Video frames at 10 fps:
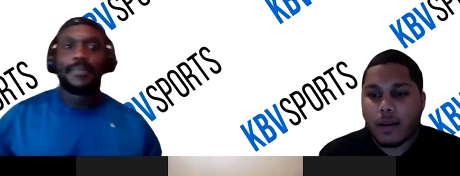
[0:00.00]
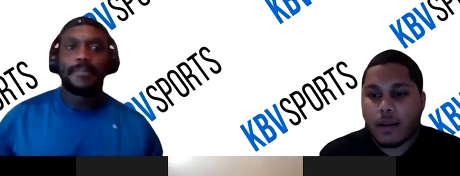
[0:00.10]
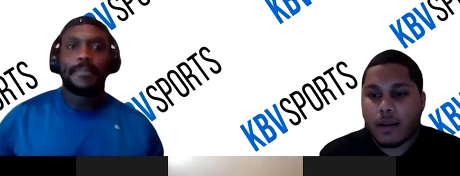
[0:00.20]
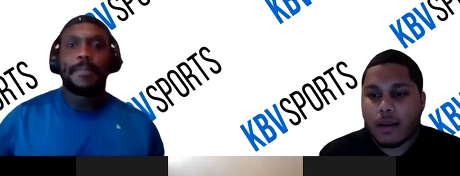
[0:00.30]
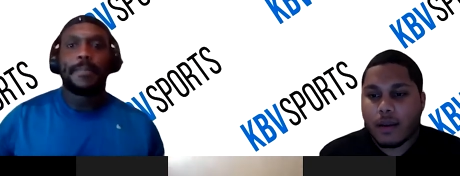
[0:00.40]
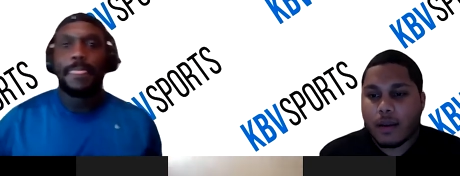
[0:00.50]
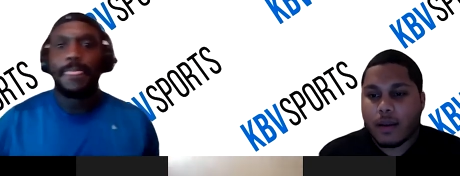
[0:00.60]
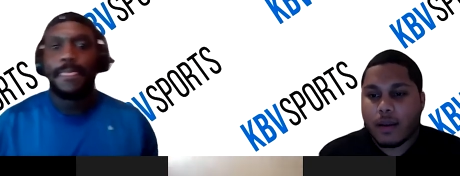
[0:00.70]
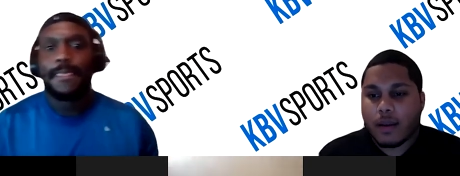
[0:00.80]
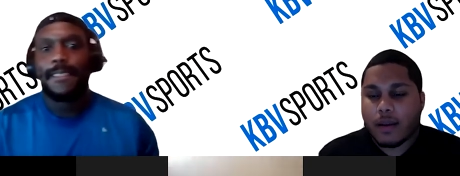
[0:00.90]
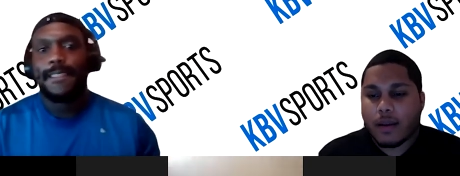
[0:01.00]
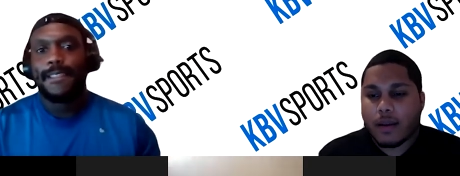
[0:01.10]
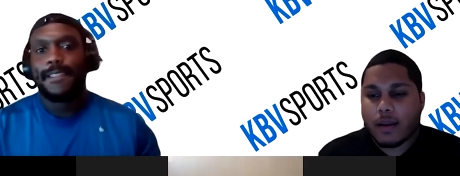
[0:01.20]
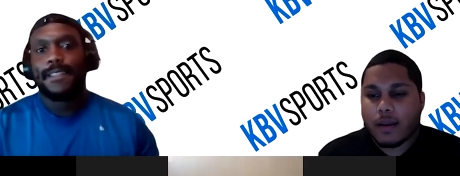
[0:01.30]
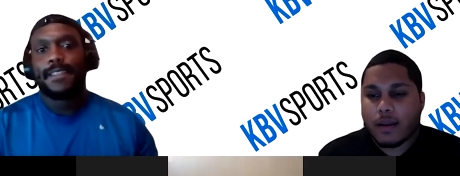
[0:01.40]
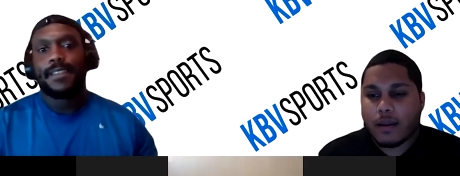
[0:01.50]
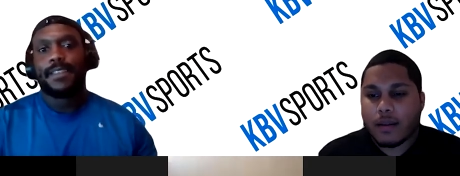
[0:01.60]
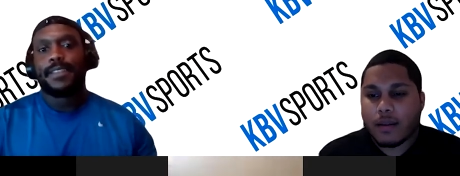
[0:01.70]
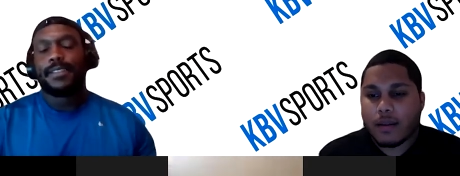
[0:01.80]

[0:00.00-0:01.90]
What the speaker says: (silence)